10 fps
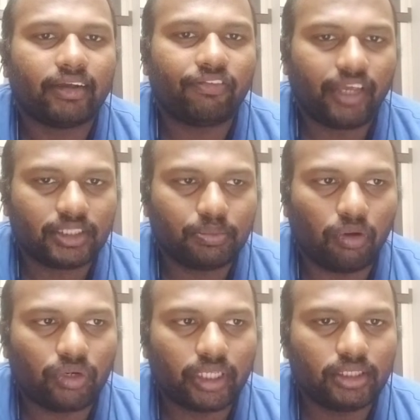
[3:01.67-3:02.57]
phase
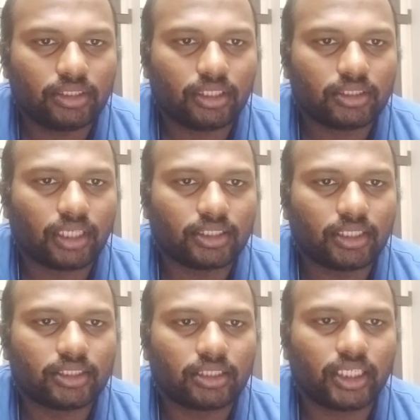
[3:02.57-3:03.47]
boundaries such
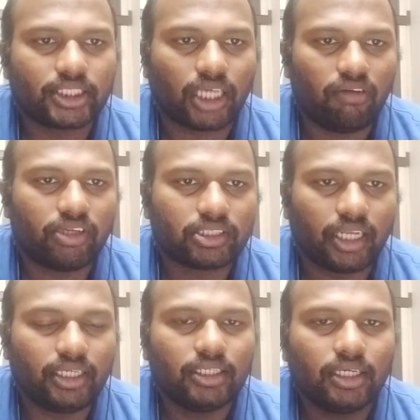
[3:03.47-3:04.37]
as solidus
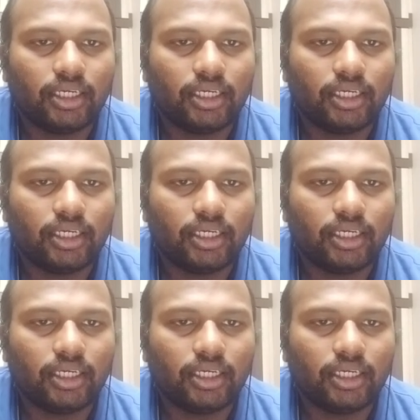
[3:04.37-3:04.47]
line,